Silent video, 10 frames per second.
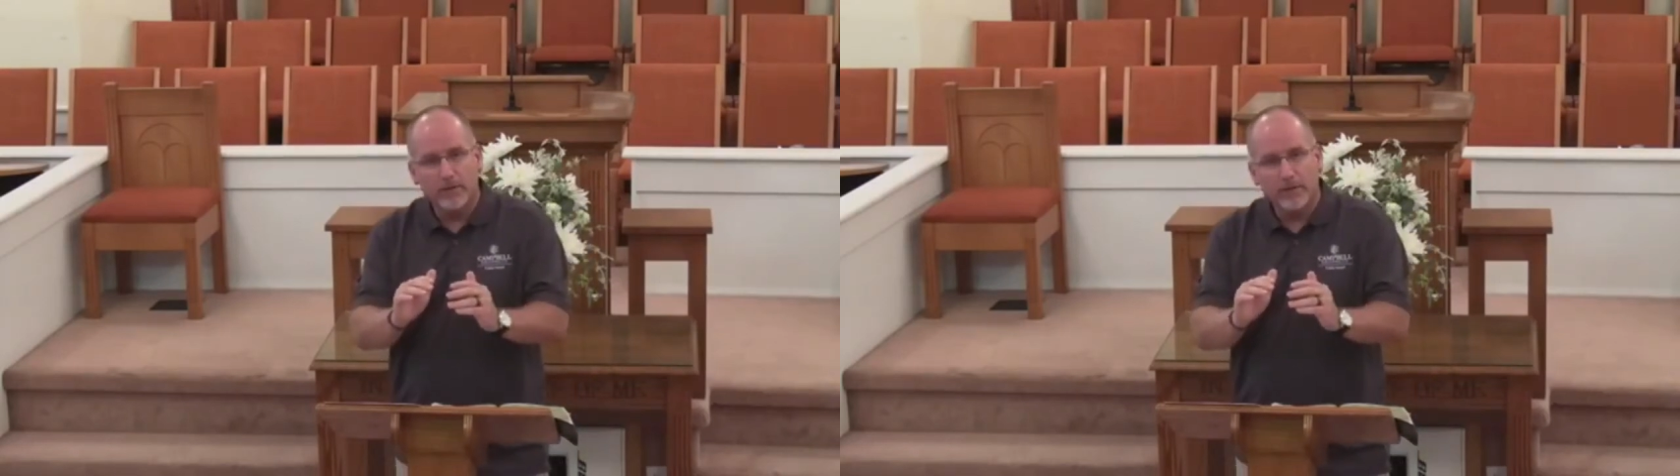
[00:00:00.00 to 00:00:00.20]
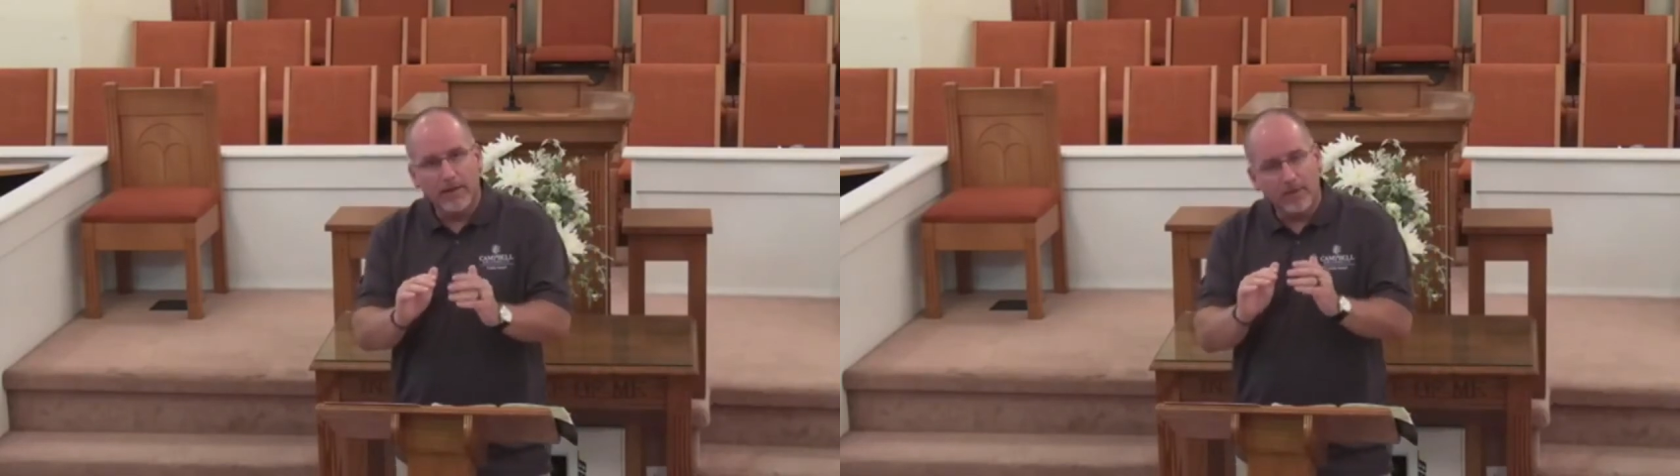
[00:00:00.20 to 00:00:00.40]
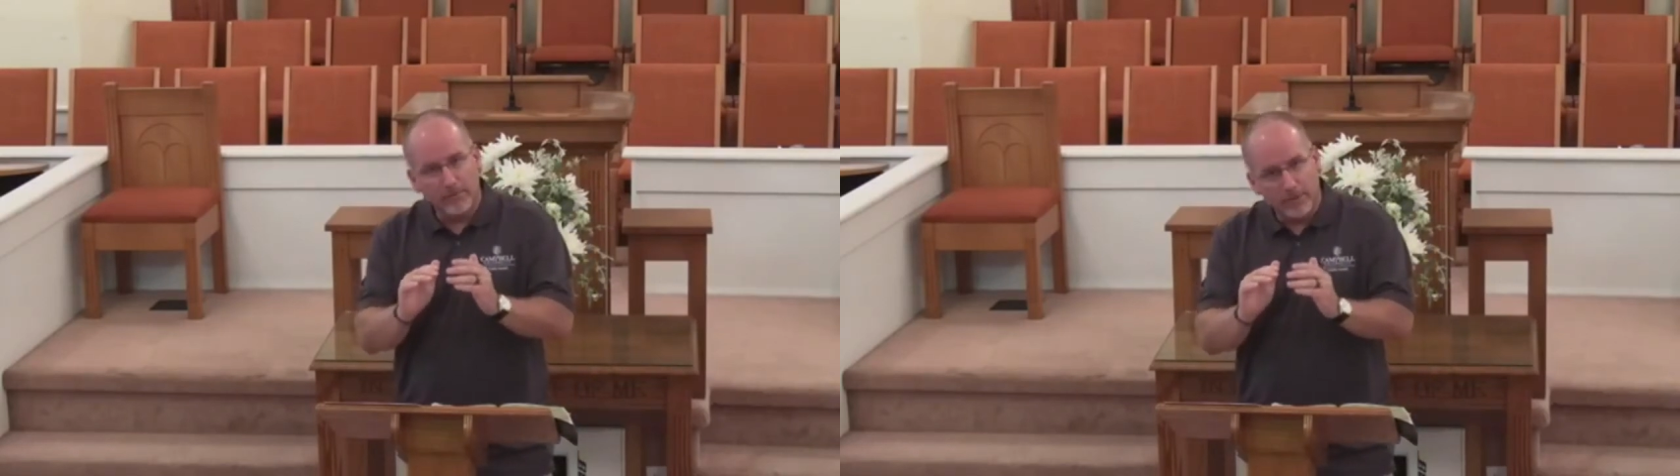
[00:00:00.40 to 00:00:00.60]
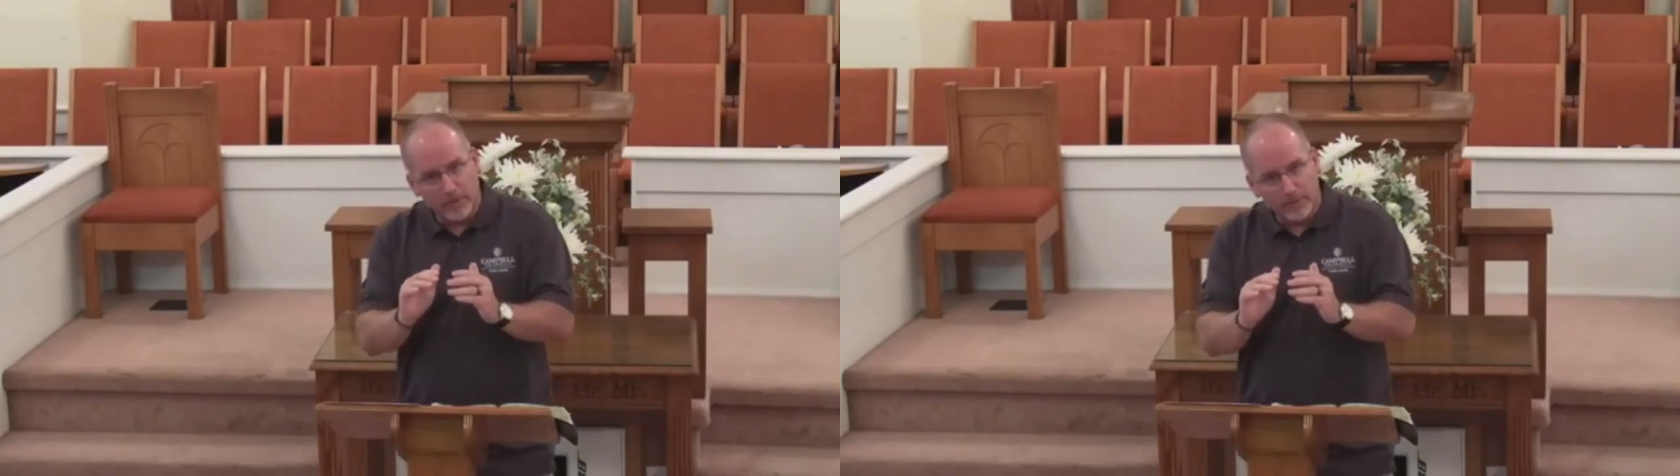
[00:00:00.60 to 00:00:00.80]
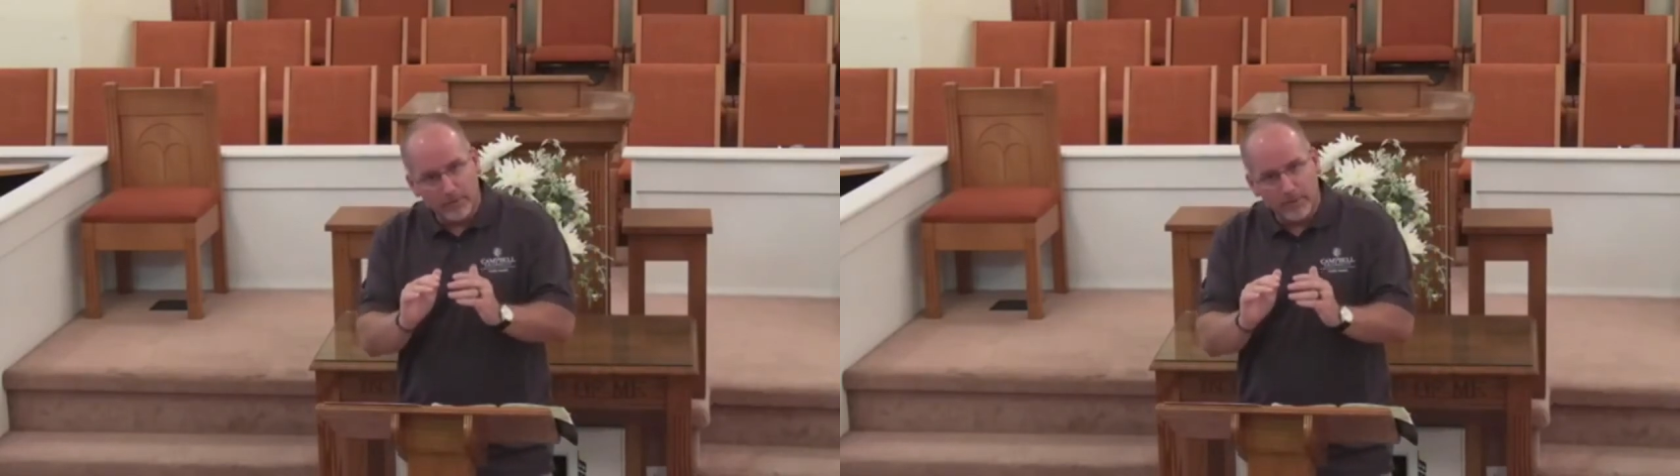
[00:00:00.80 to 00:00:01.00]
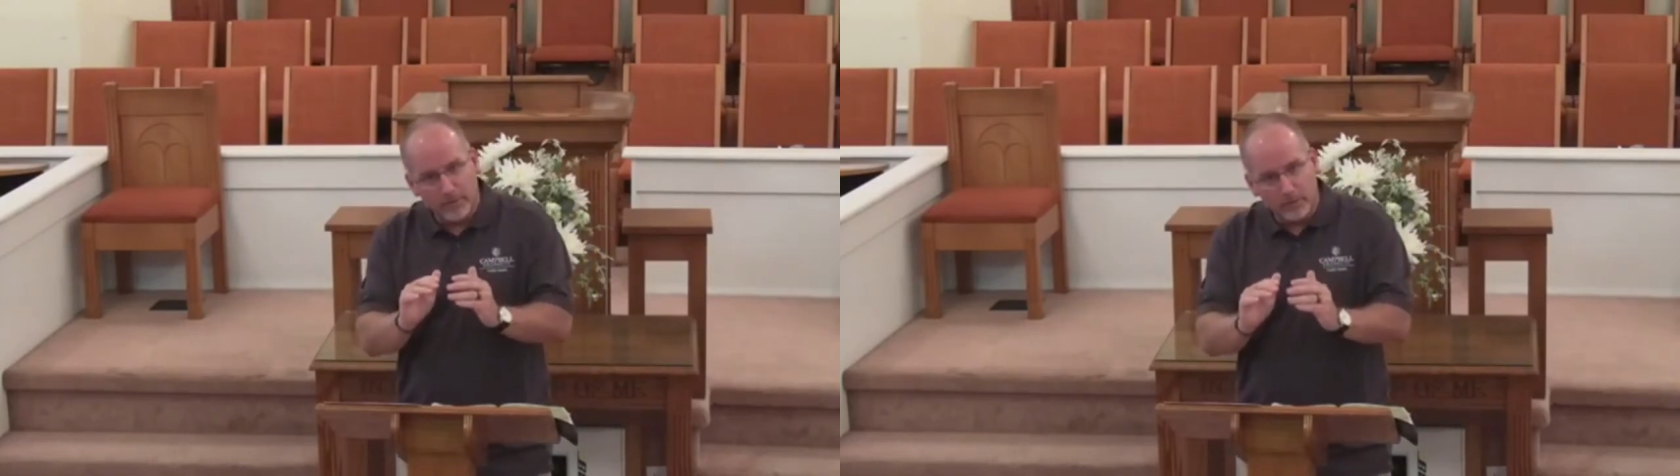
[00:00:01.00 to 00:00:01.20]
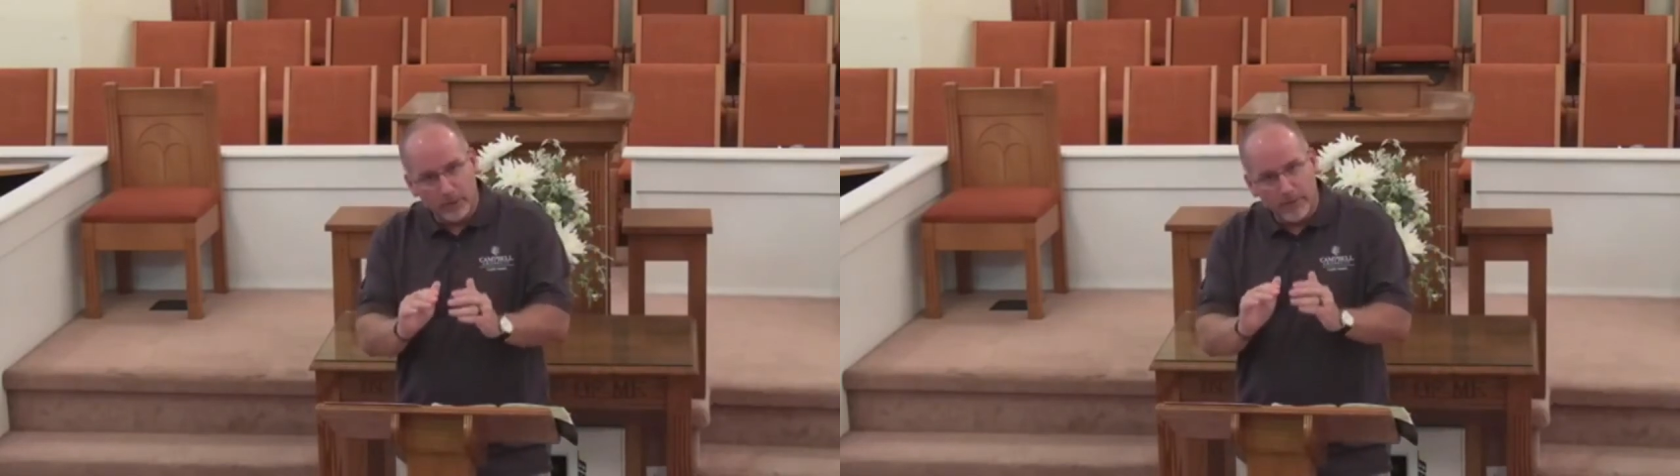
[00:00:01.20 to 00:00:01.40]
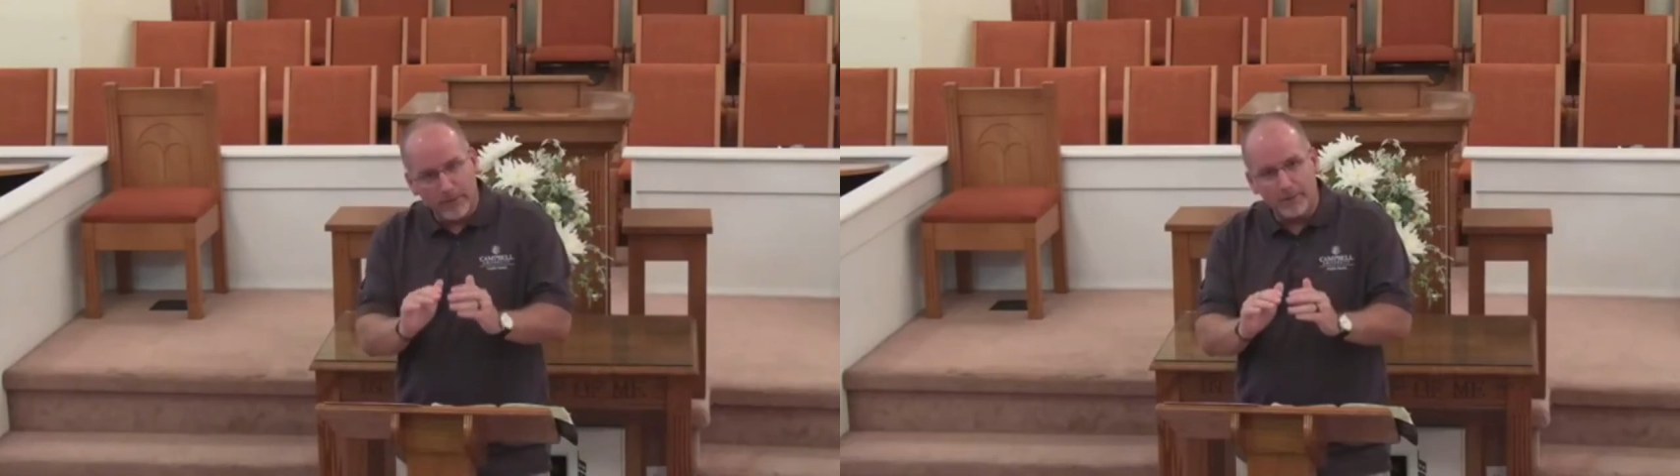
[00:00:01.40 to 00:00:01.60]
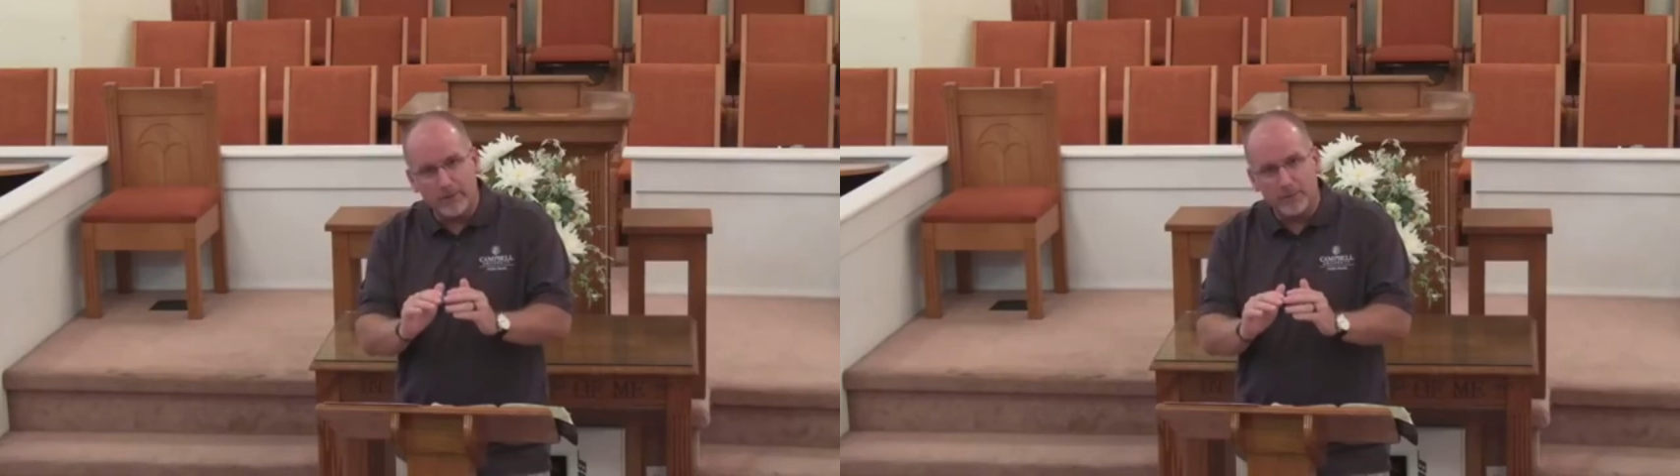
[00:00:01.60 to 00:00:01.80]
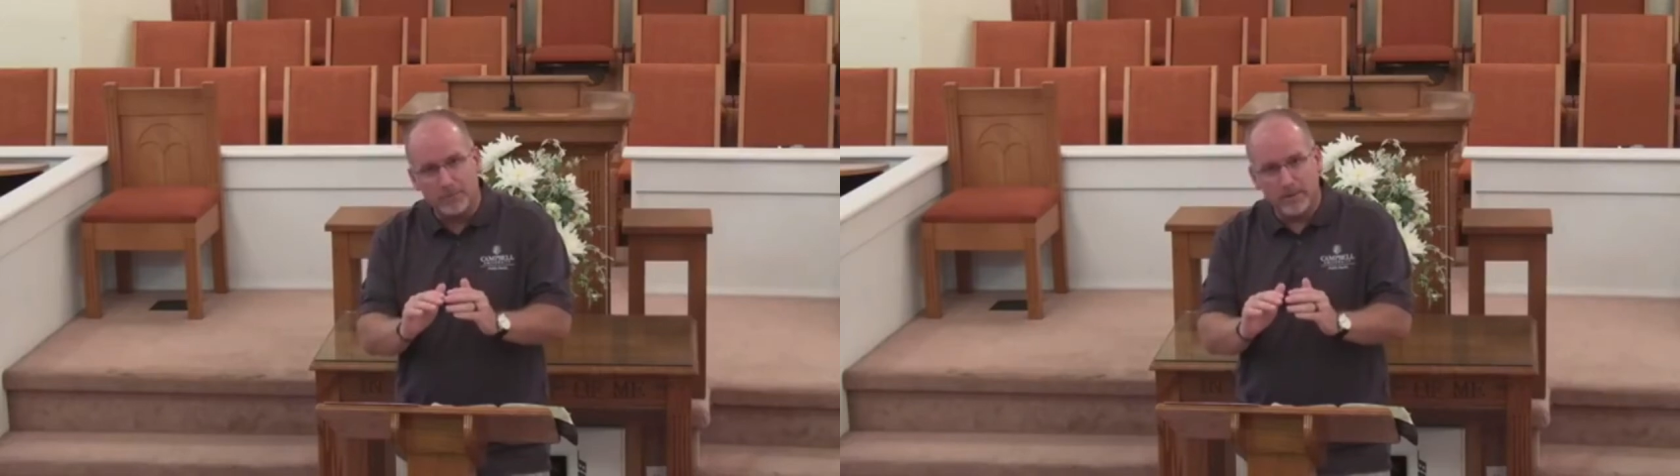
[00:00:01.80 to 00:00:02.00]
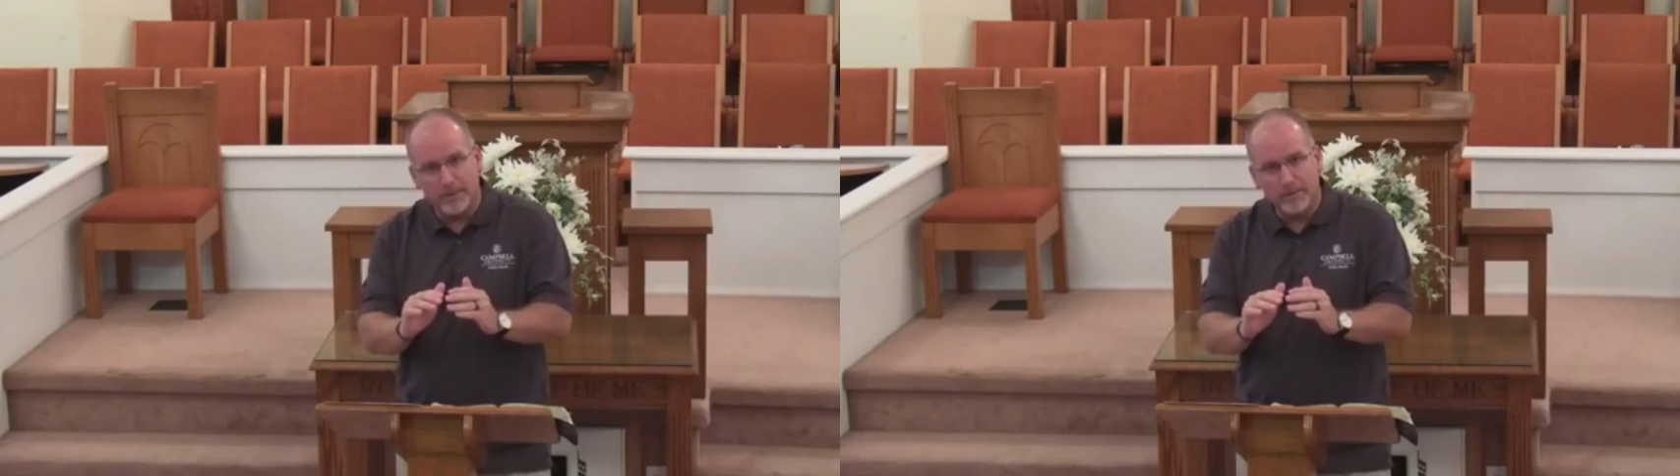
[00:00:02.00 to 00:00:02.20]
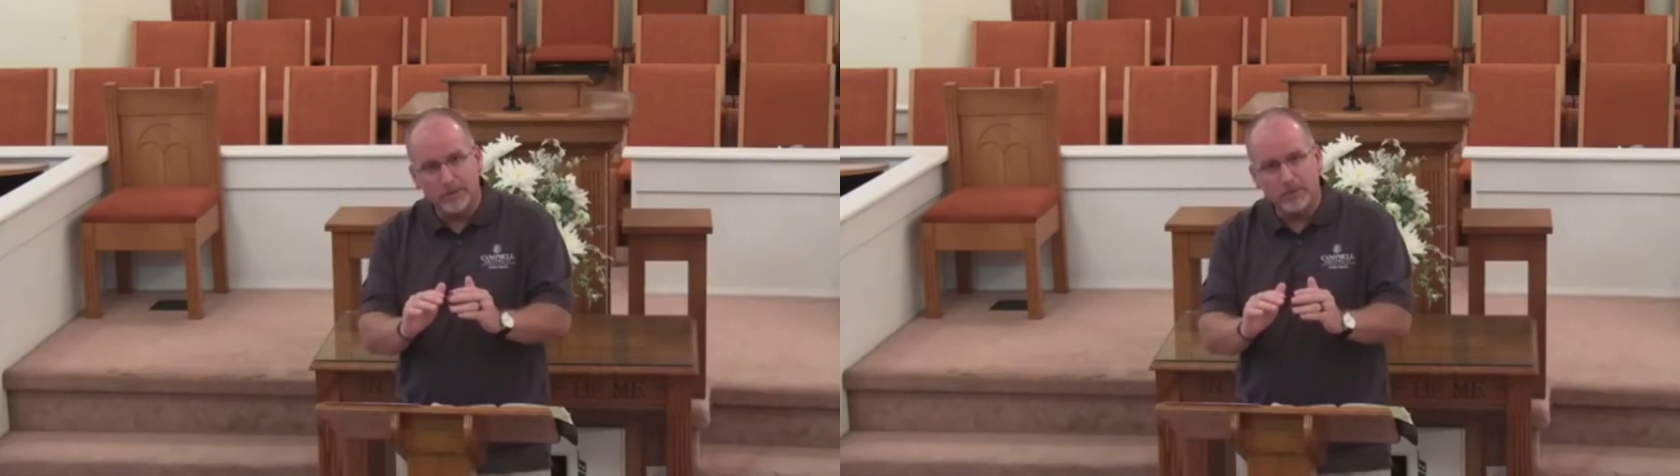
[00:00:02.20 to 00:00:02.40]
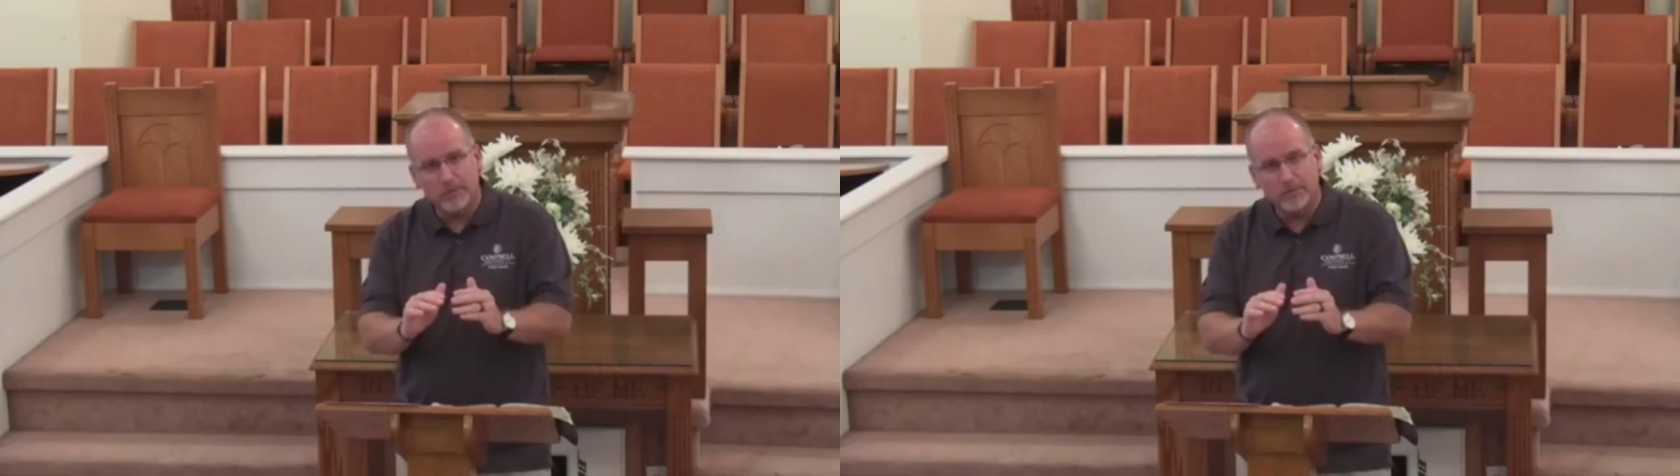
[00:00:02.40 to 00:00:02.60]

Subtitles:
Now look at this, please.